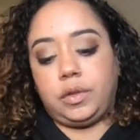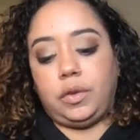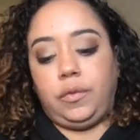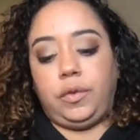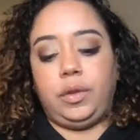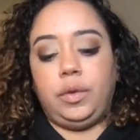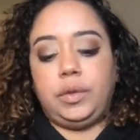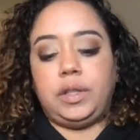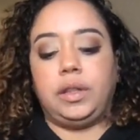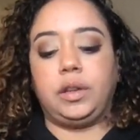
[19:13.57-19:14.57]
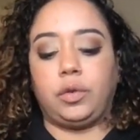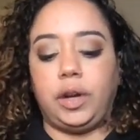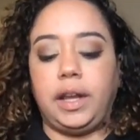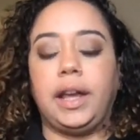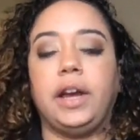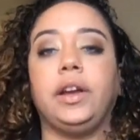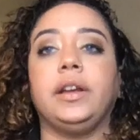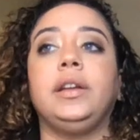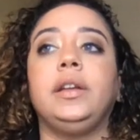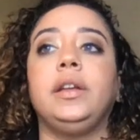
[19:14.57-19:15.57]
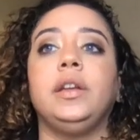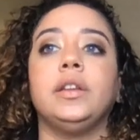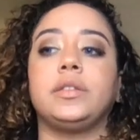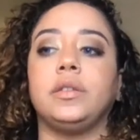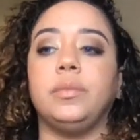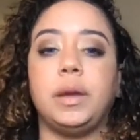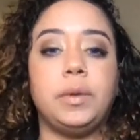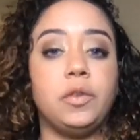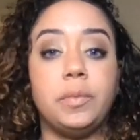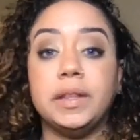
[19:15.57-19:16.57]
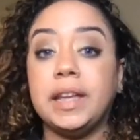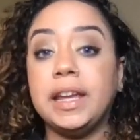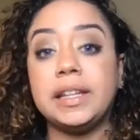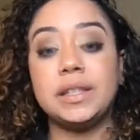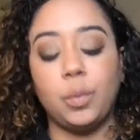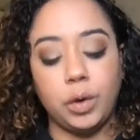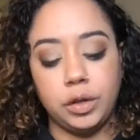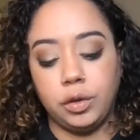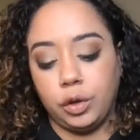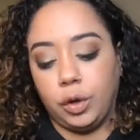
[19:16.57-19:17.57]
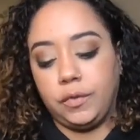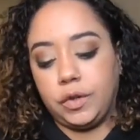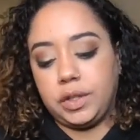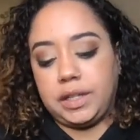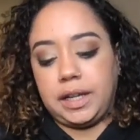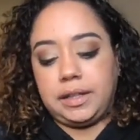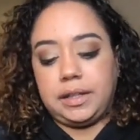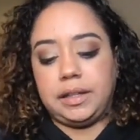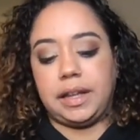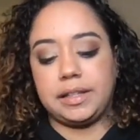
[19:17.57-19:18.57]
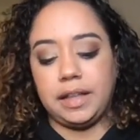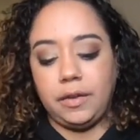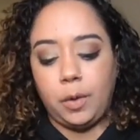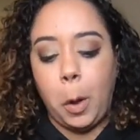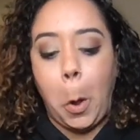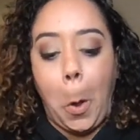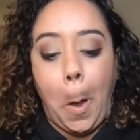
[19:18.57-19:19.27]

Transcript: so for those in the gray area, so maybe you've been dating someone, you don't know if you should take it to the next level,